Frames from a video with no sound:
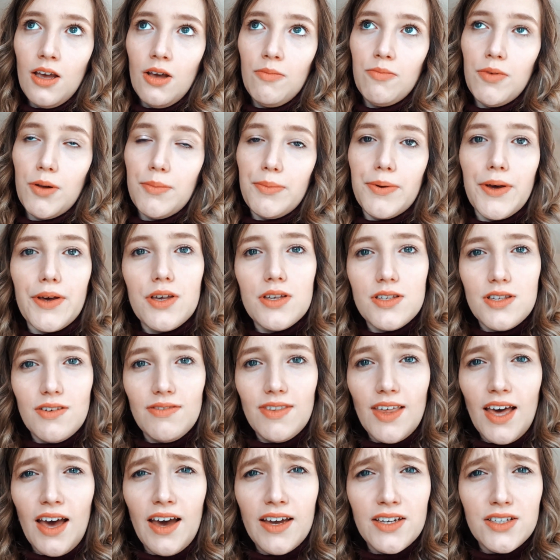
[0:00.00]
but because of
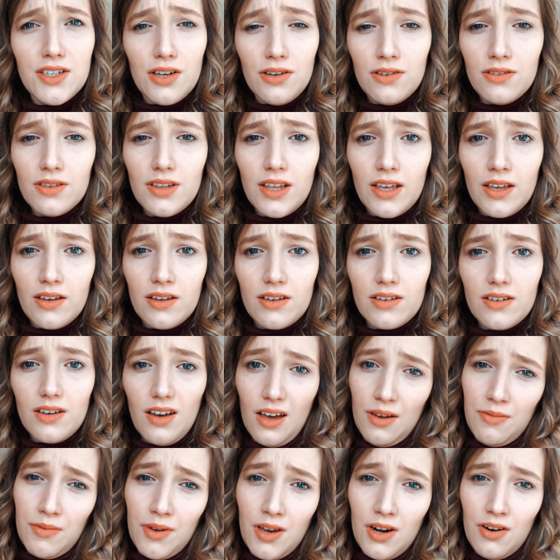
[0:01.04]
that I don't think
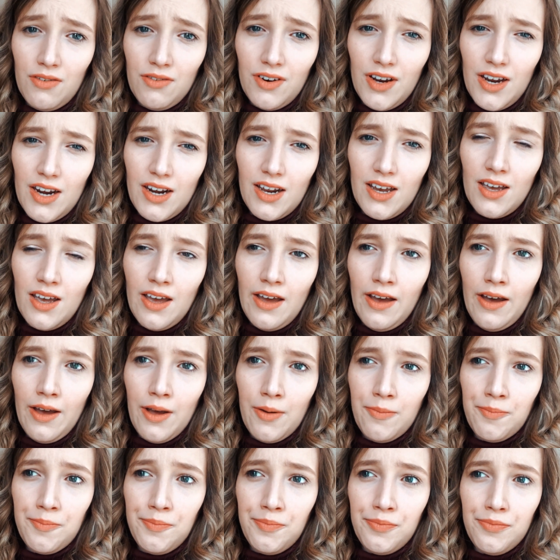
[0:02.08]
I'm going to read
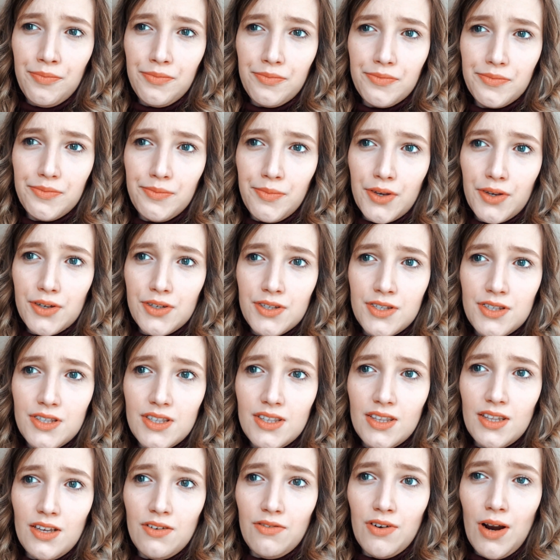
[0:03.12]
it, because
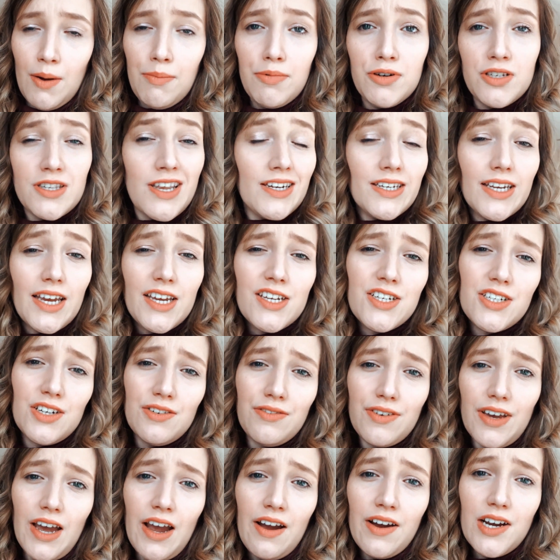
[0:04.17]
the representation
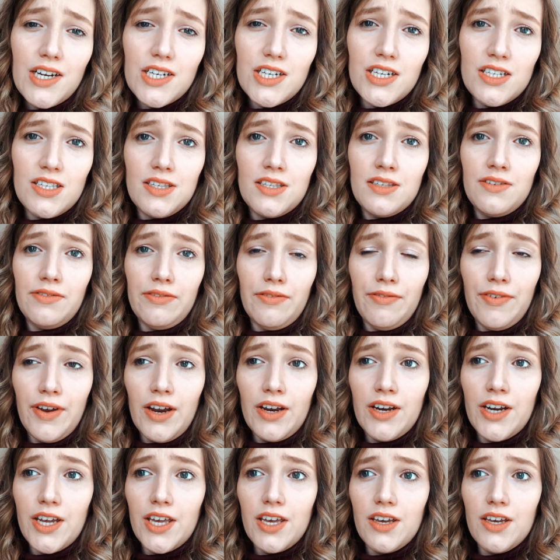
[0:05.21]
of characters isn't
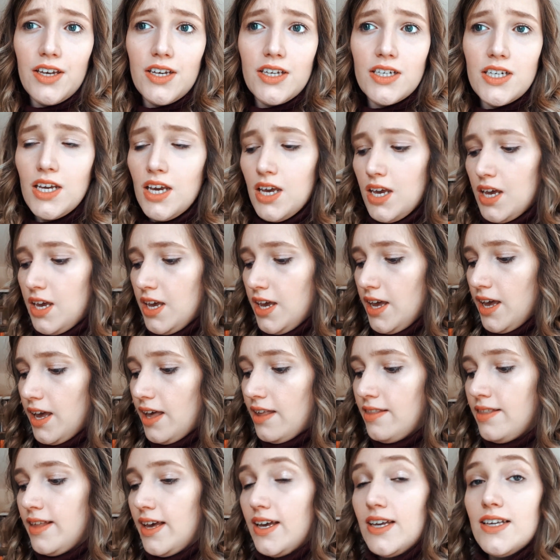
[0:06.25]
very good,
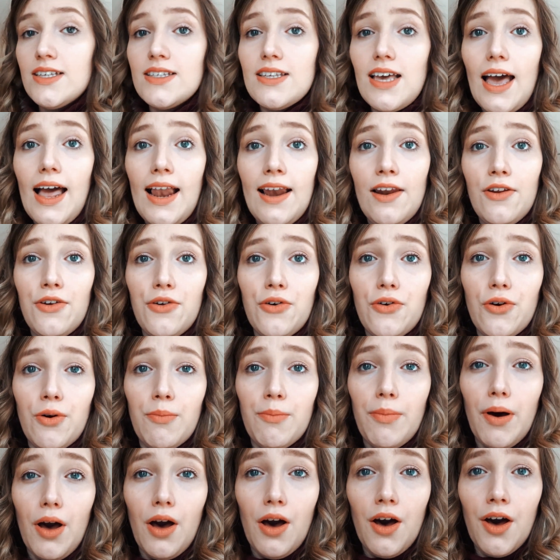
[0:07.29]
and that is Eleanor and
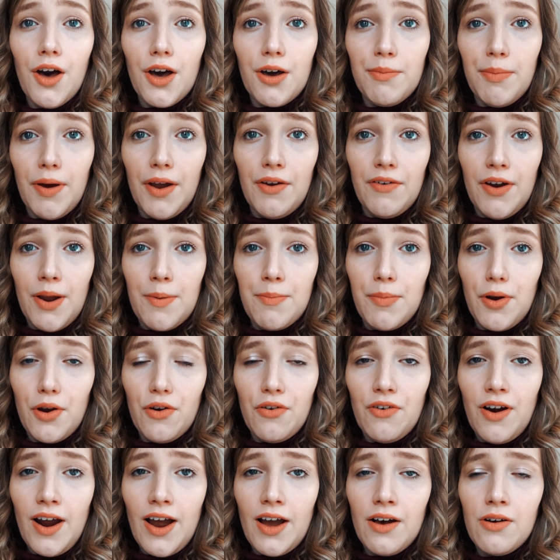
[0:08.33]
Park by Rainbow
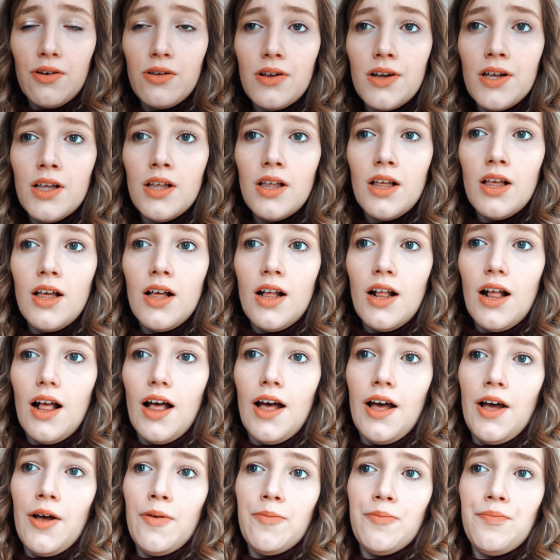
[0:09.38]
Rowell.
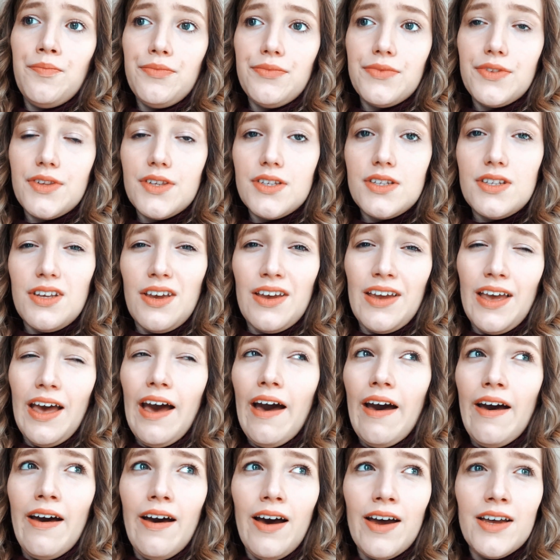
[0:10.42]
So
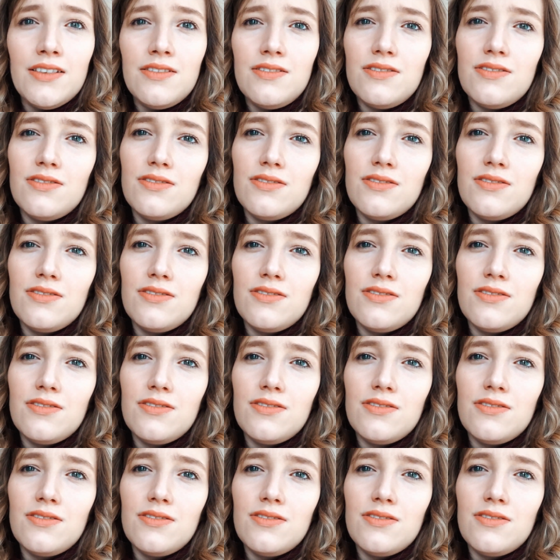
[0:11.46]
yeah,